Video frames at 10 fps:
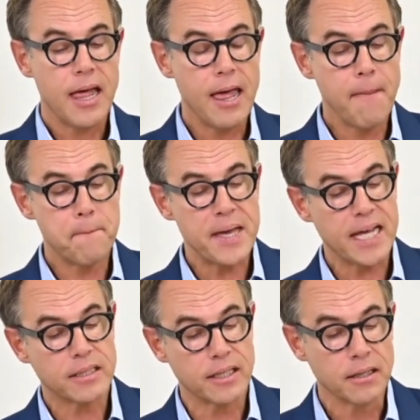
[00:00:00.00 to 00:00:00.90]

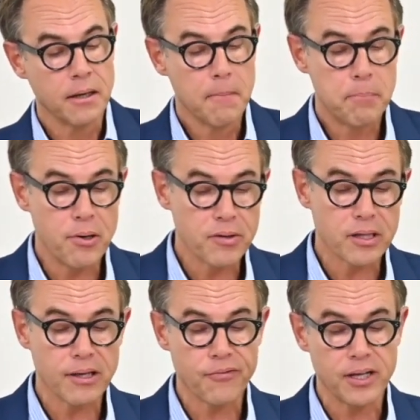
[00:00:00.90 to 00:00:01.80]
impacting
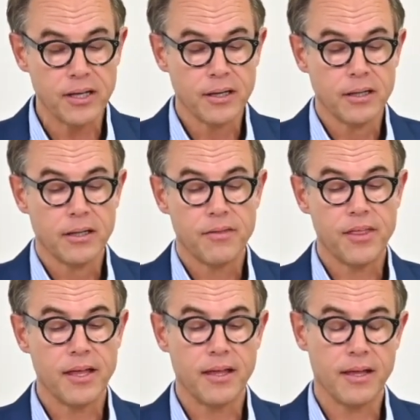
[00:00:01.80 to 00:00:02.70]
positively
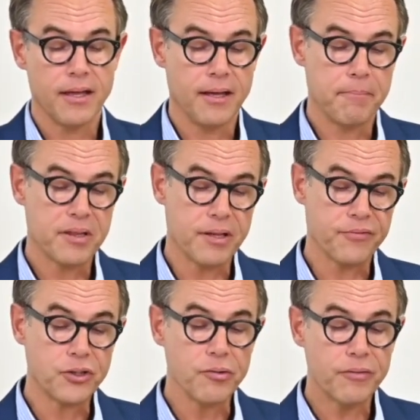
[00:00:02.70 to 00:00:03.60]
the
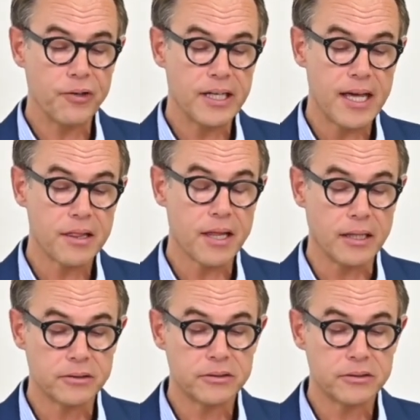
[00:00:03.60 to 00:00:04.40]
perceived usefulness and